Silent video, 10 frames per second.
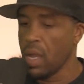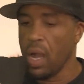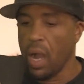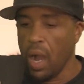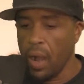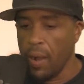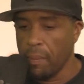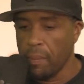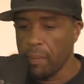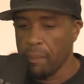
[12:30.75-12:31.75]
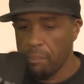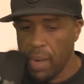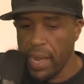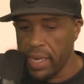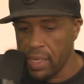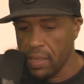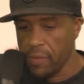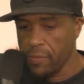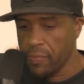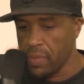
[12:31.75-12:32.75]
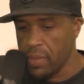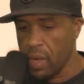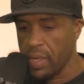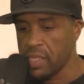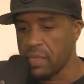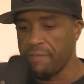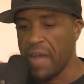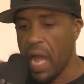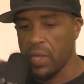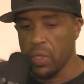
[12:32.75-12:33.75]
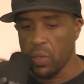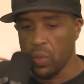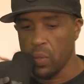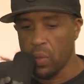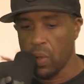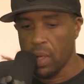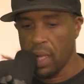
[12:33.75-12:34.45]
Yeah. But there is a value